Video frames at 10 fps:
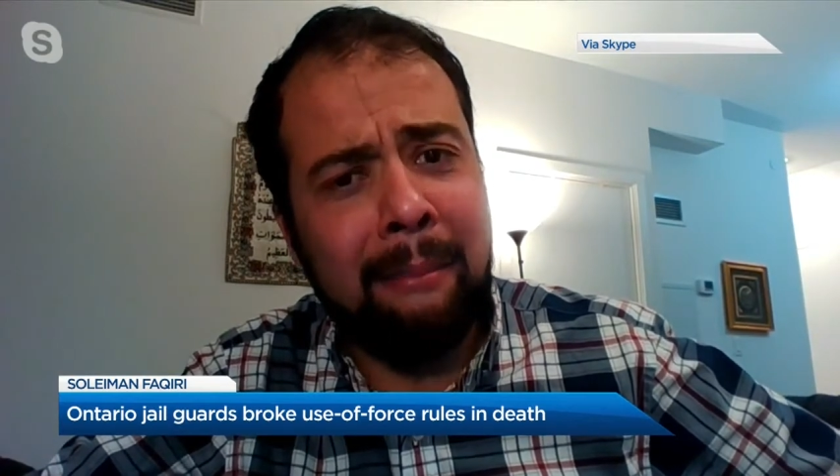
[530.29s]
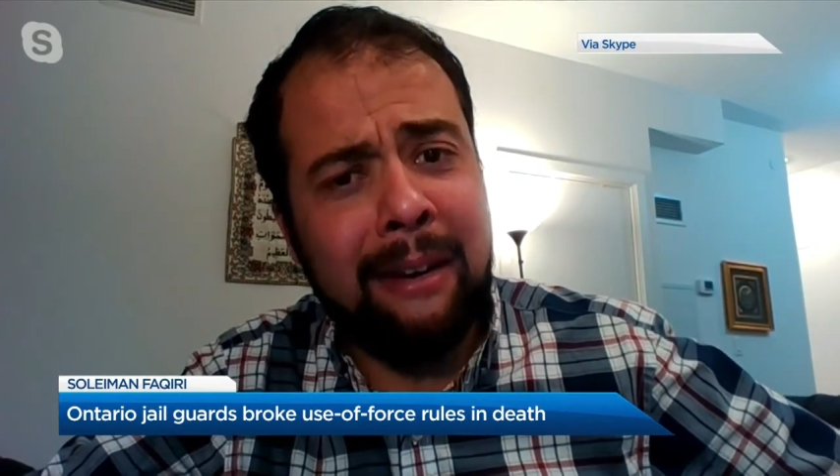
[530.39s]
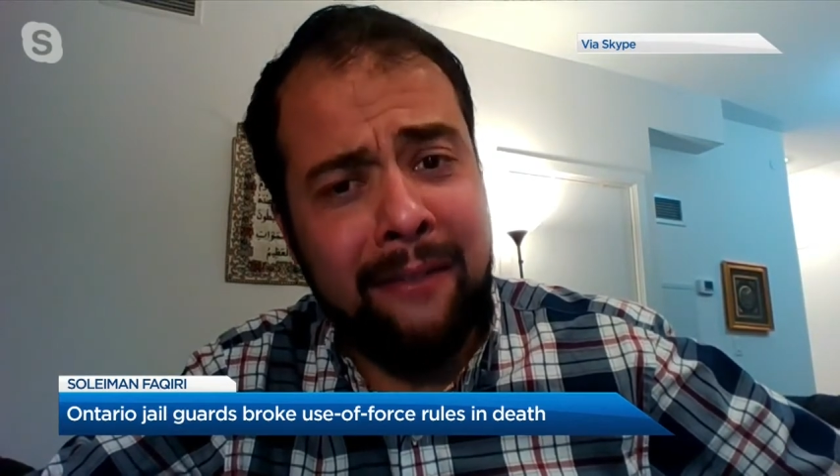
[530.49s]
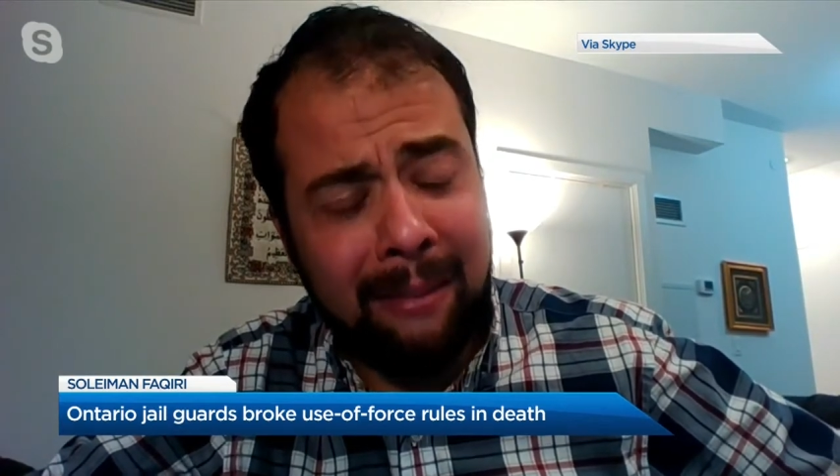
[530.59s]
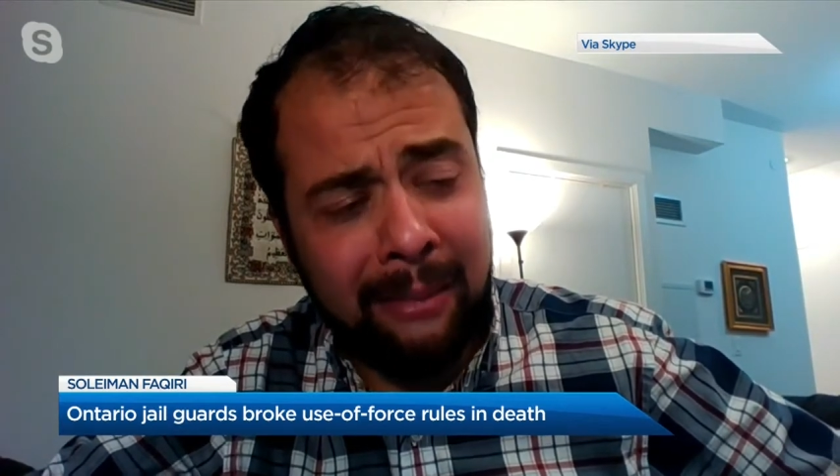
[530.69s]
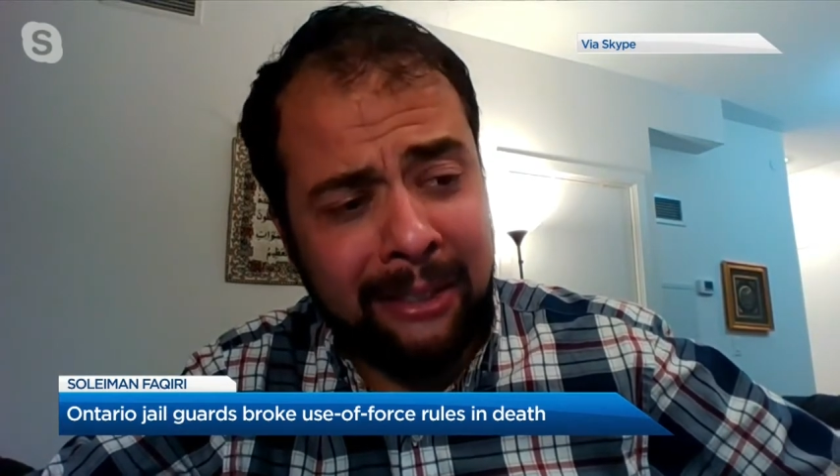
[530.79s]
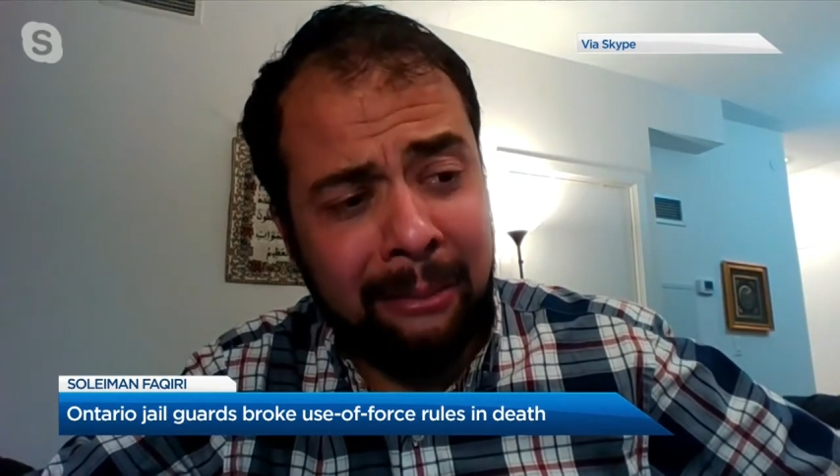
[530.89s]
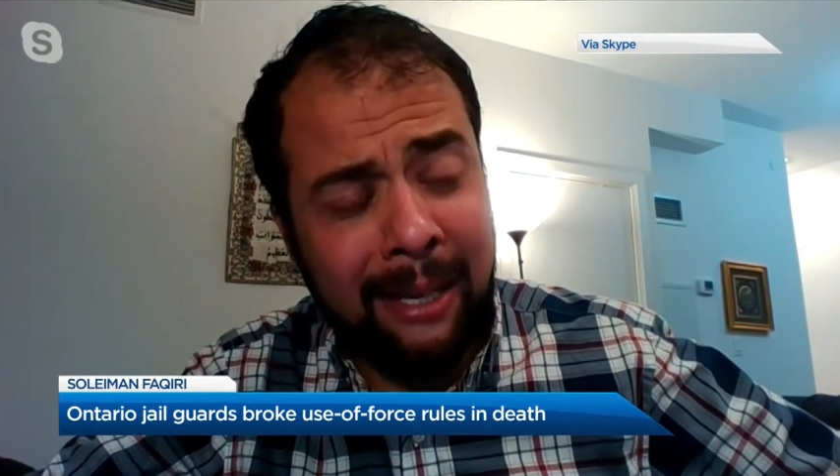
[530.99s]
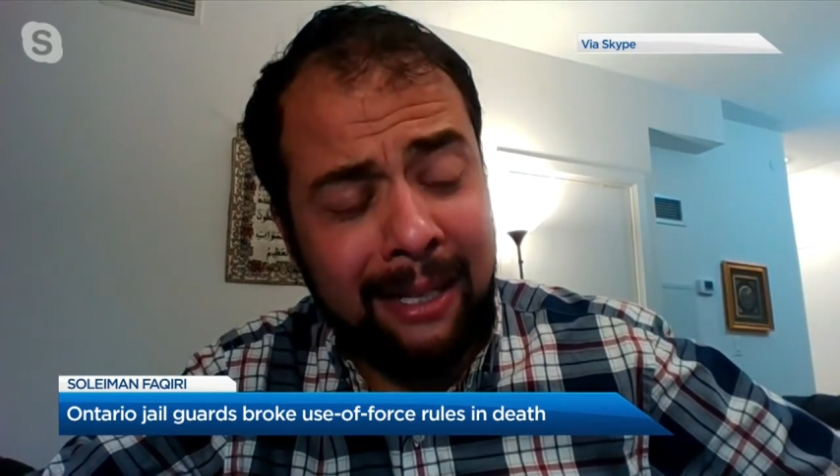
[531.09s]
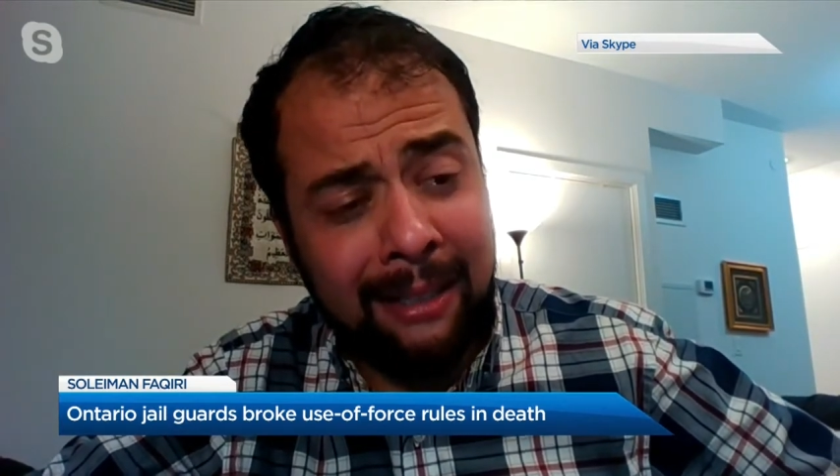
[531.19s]
my family's
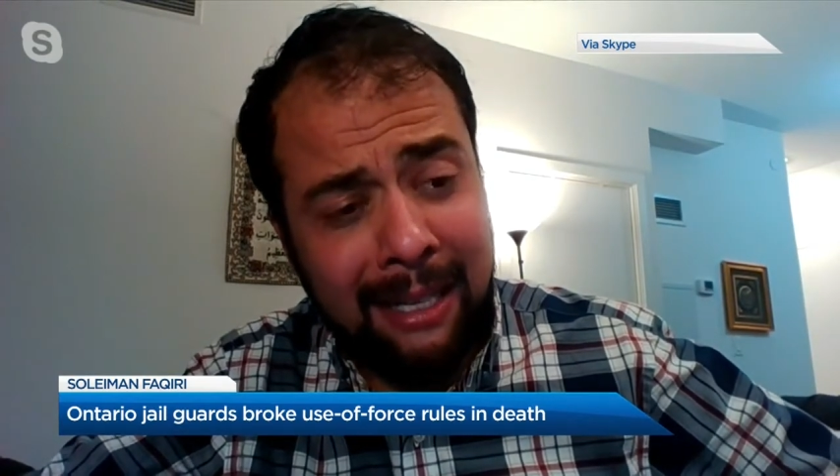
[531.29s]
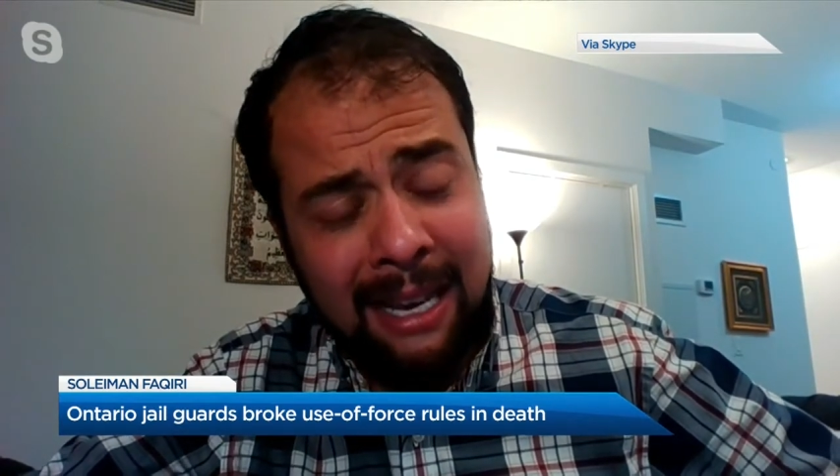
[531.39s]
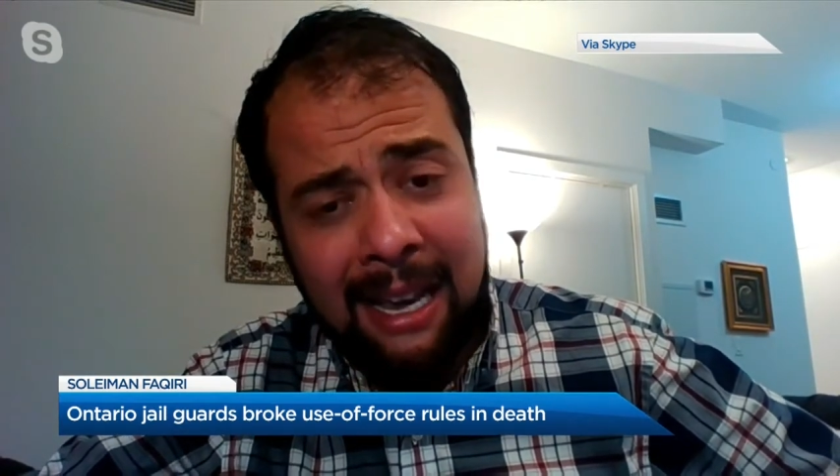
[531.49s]
paid.